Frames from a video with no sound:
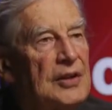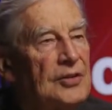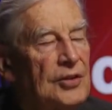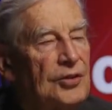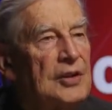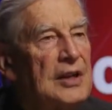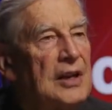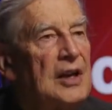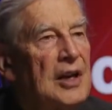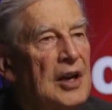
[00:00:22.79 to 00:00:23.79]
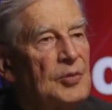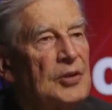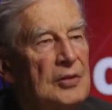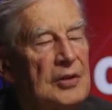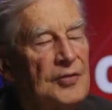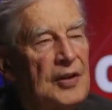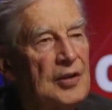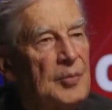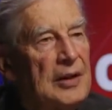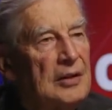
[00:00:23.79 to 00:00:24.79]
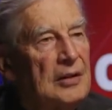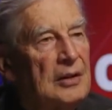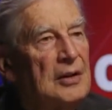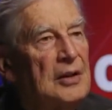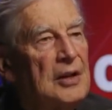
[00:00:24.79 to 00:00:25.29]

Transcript: These are three absolutely fundamental